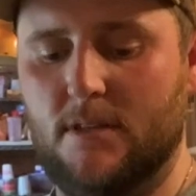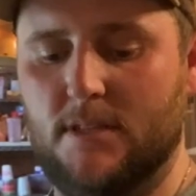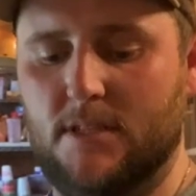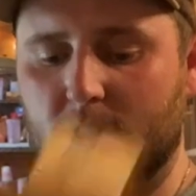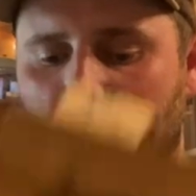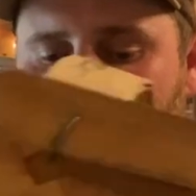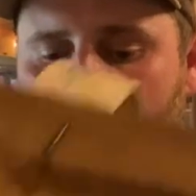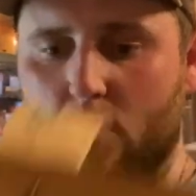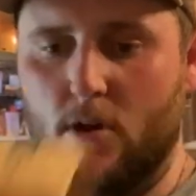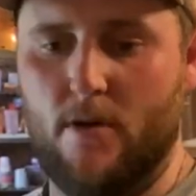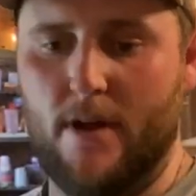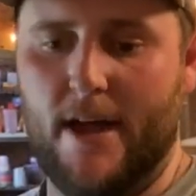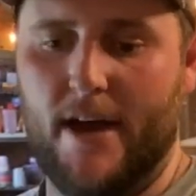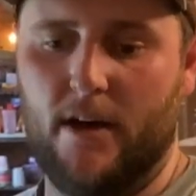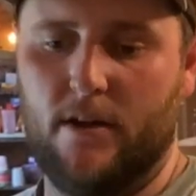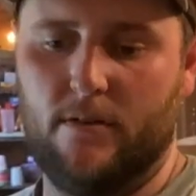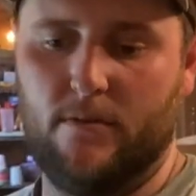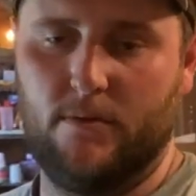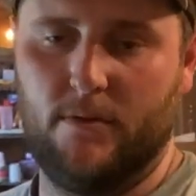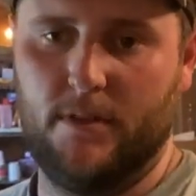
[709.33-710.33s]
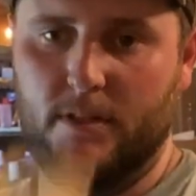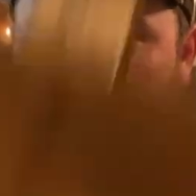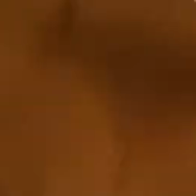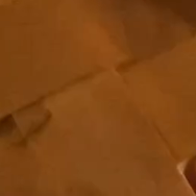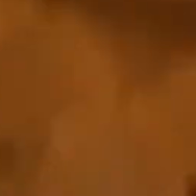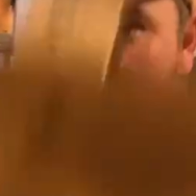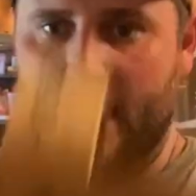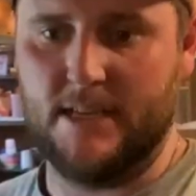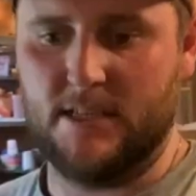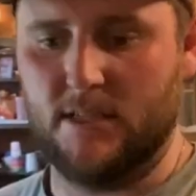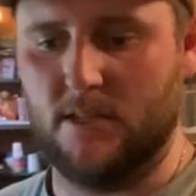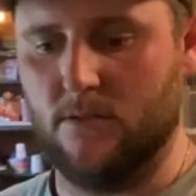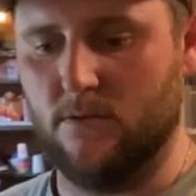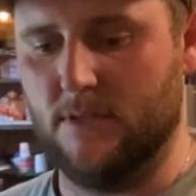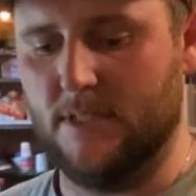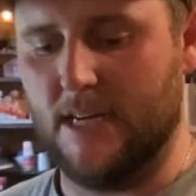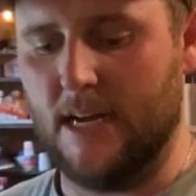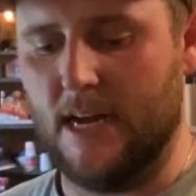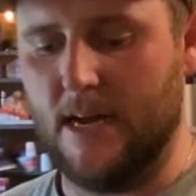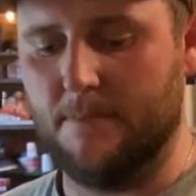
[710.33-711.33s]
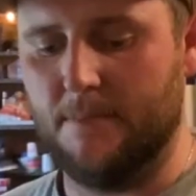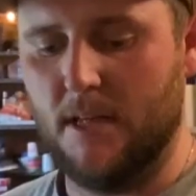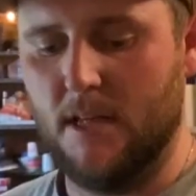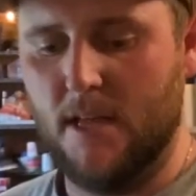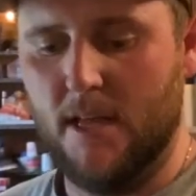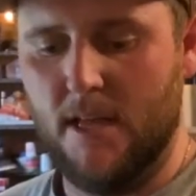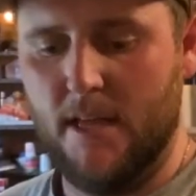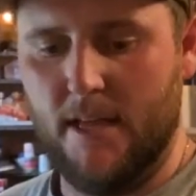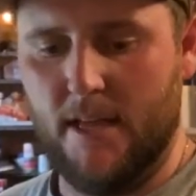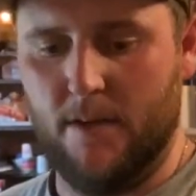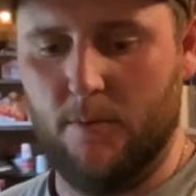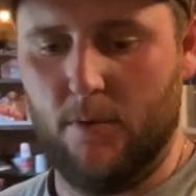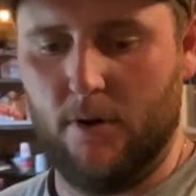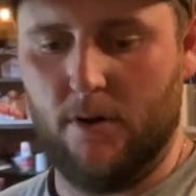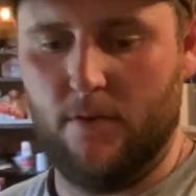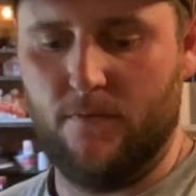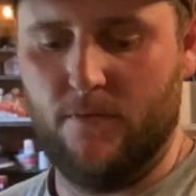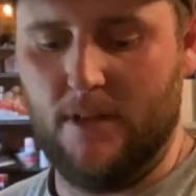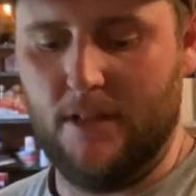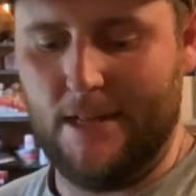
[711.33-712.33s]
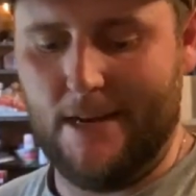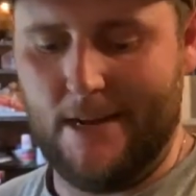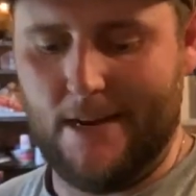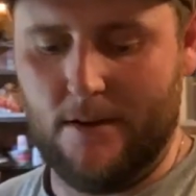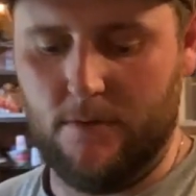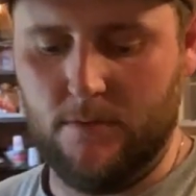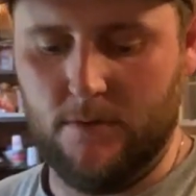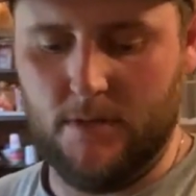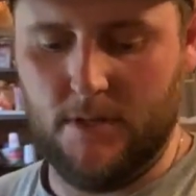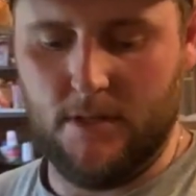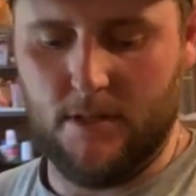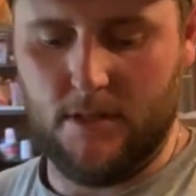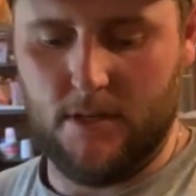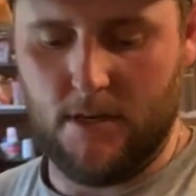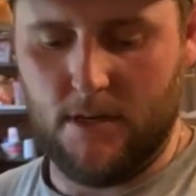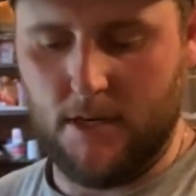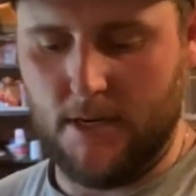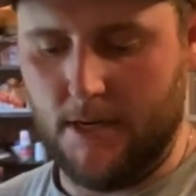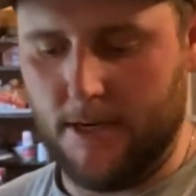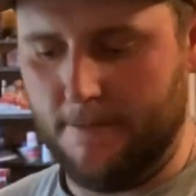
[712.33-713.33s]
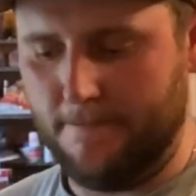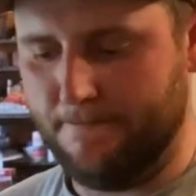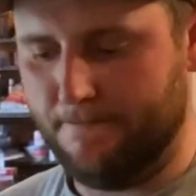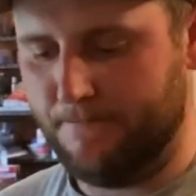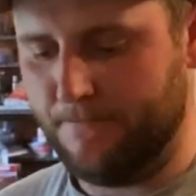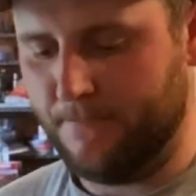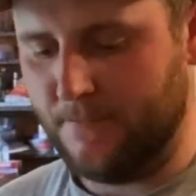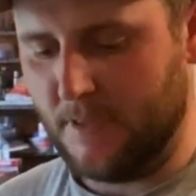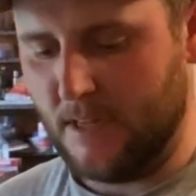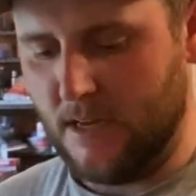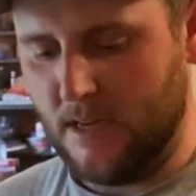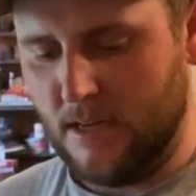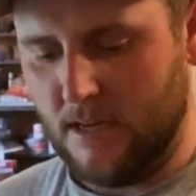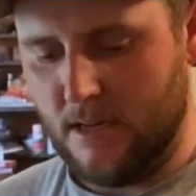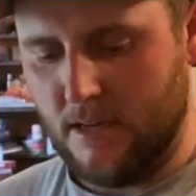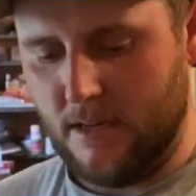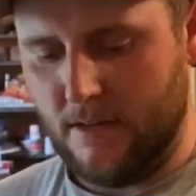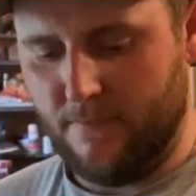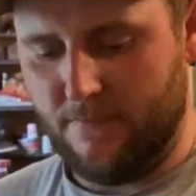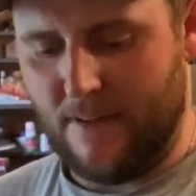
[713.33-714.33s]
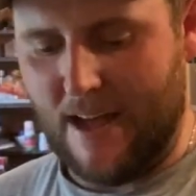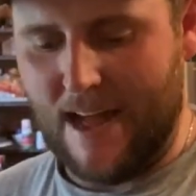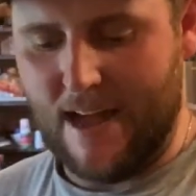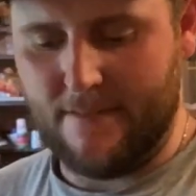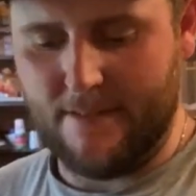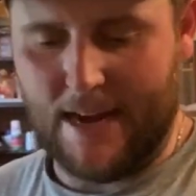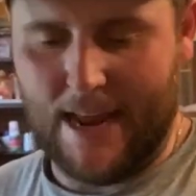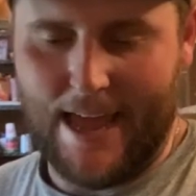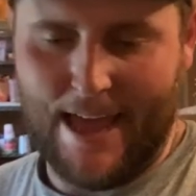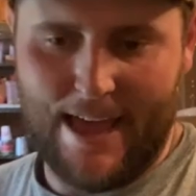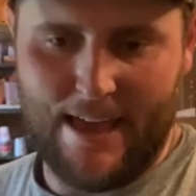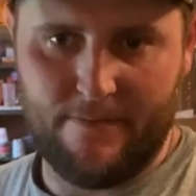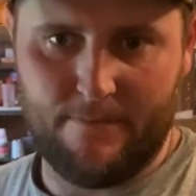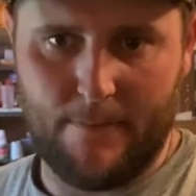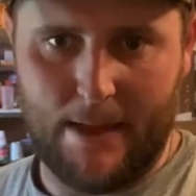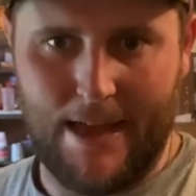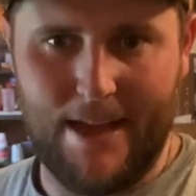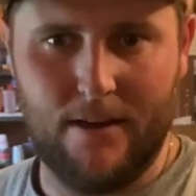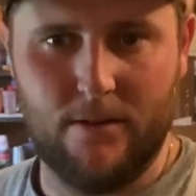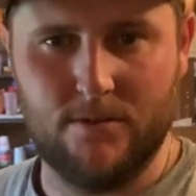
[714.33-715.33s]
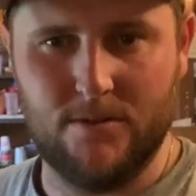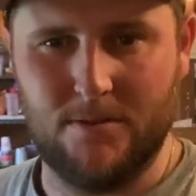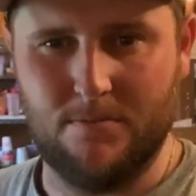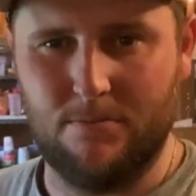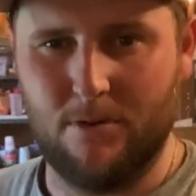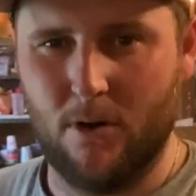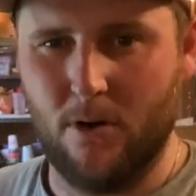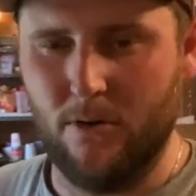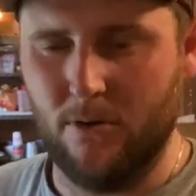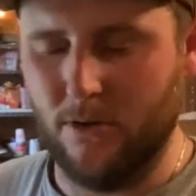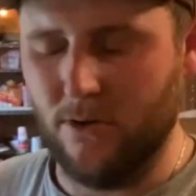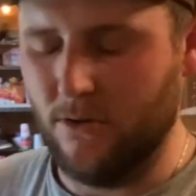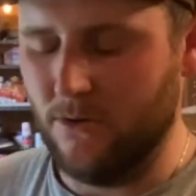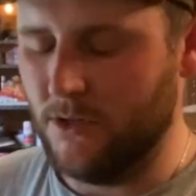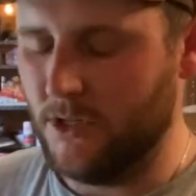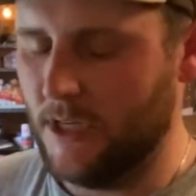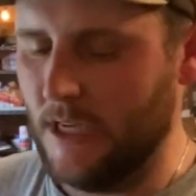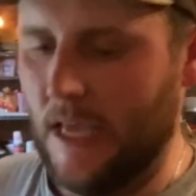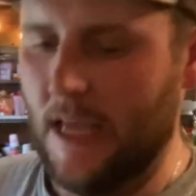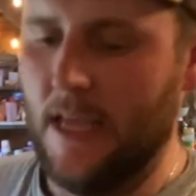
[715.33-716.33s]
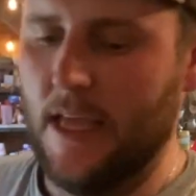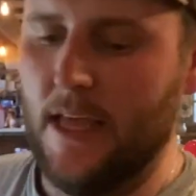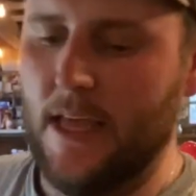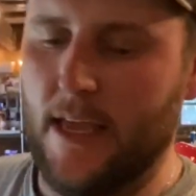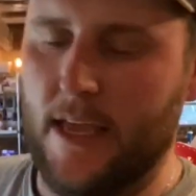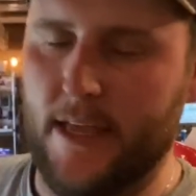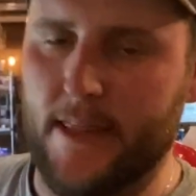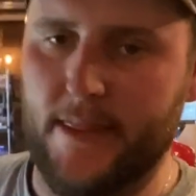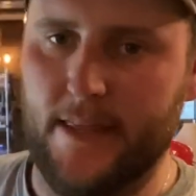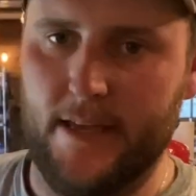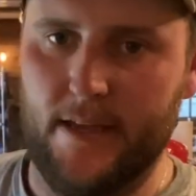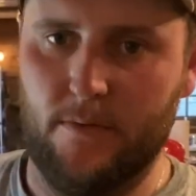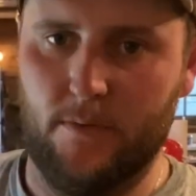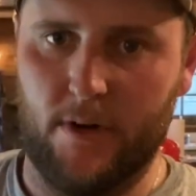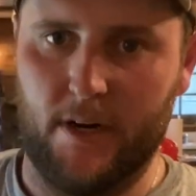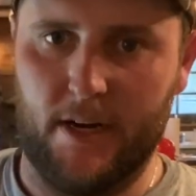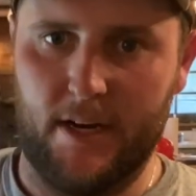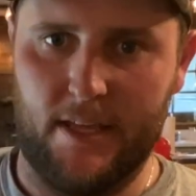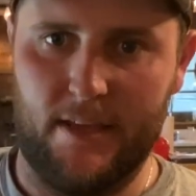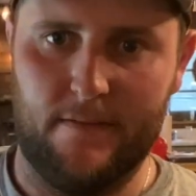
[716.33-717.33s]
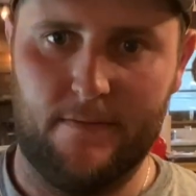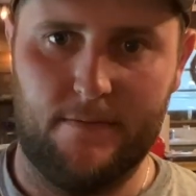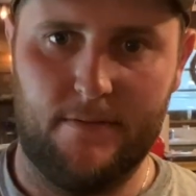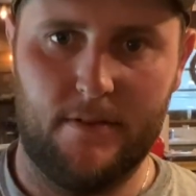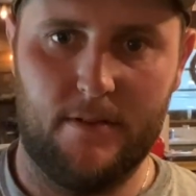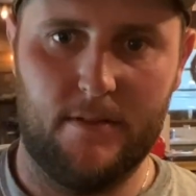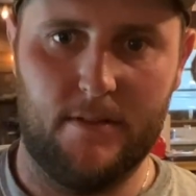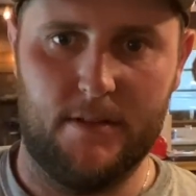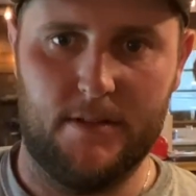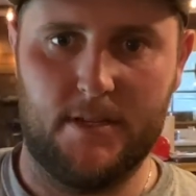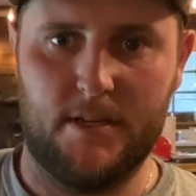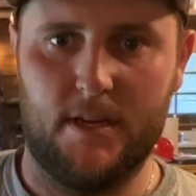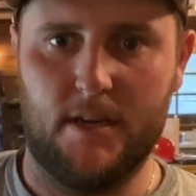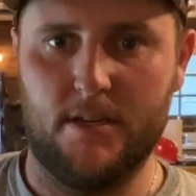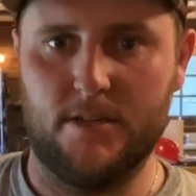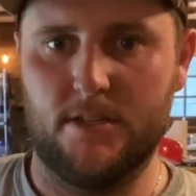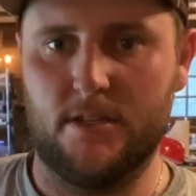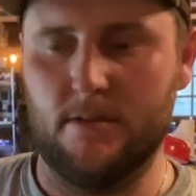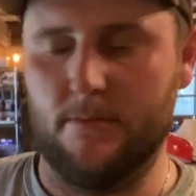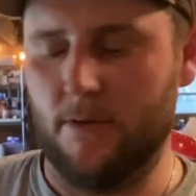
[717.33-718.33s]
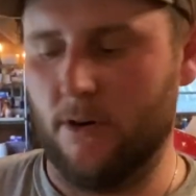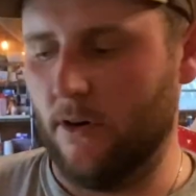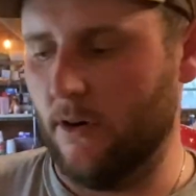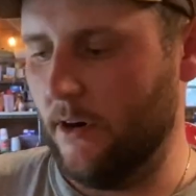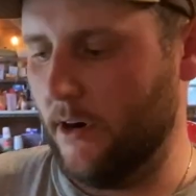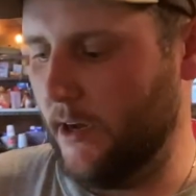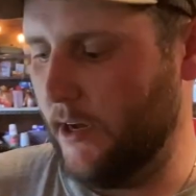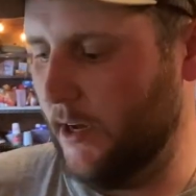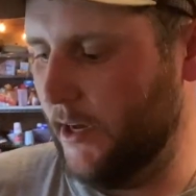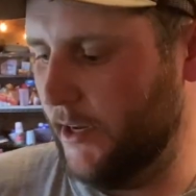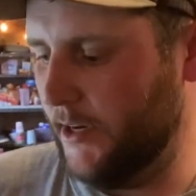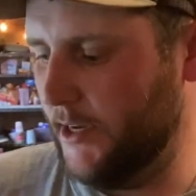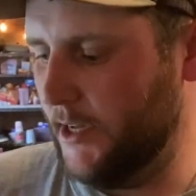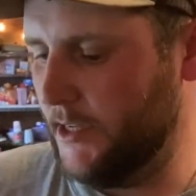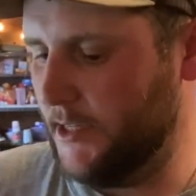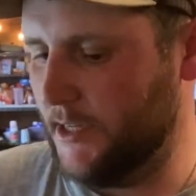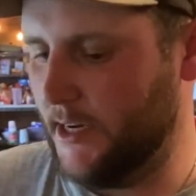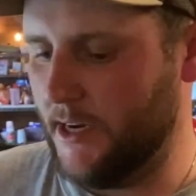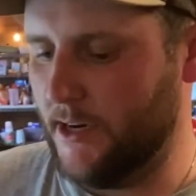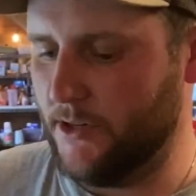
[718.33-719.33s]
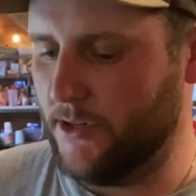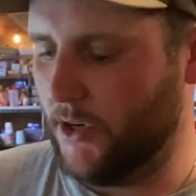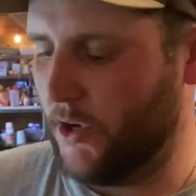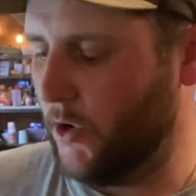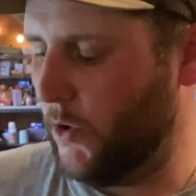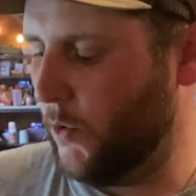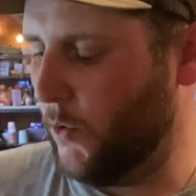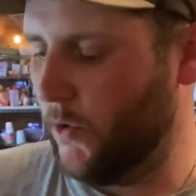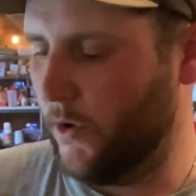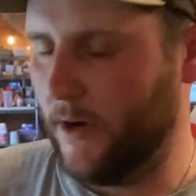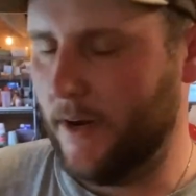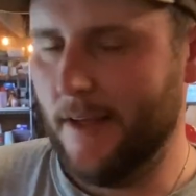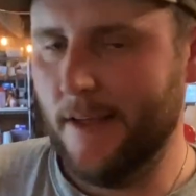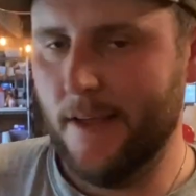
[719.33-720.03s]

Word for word: zeroed out with this basket on top. And we're gonna fill it out with uh, five and a half pounds of produce. And then we're gonna give this customer uh, a dozen ears of corn.